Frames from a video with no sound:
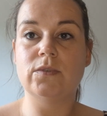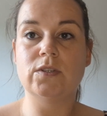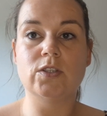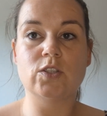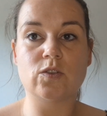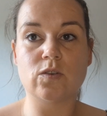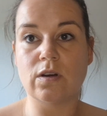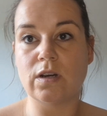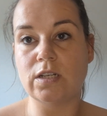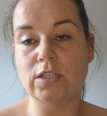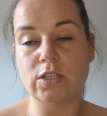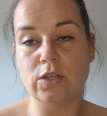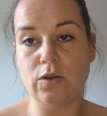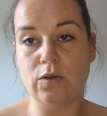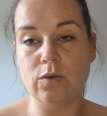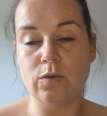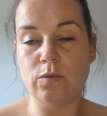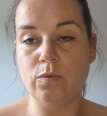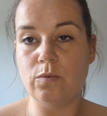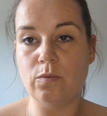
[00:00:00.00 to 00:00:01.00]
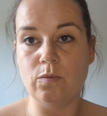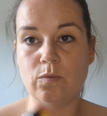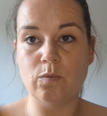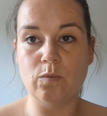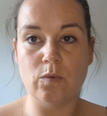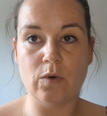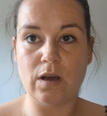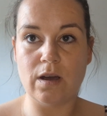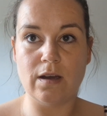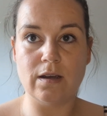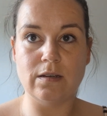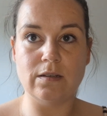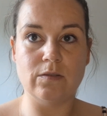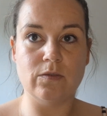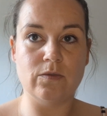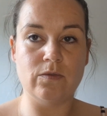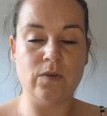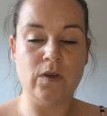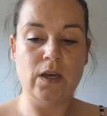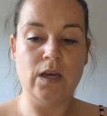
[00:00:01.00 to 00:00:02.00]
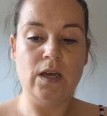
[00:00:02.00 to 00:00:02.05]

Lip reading: Try and do what kind of